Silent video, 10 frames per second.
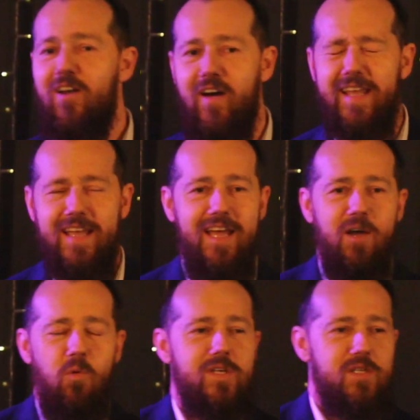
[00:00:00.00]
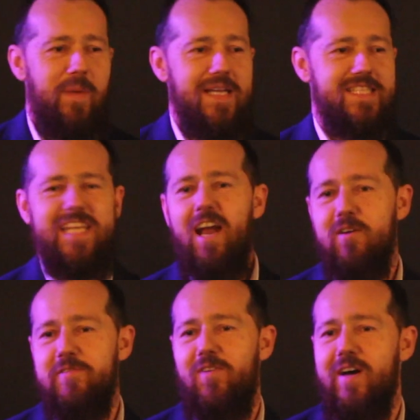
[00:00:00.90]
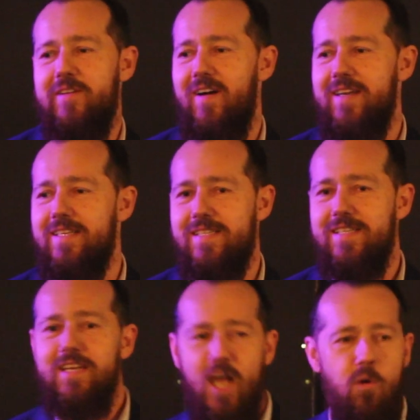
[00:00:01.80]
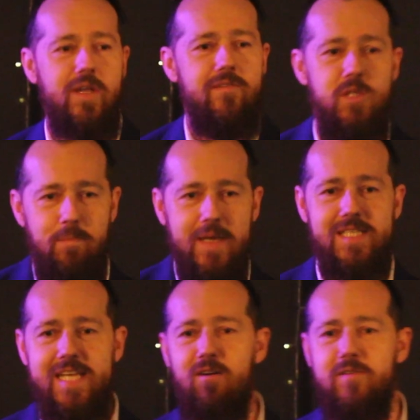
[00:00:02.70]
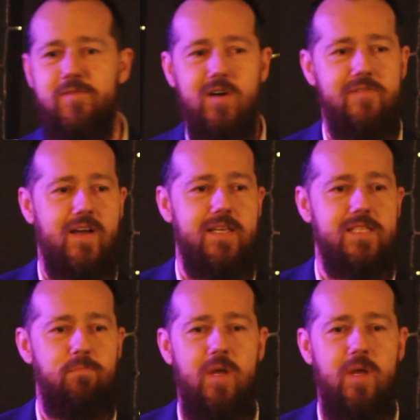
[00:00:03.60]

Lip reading: Like, what's your best terrified face? Come on, give us your best terrified face.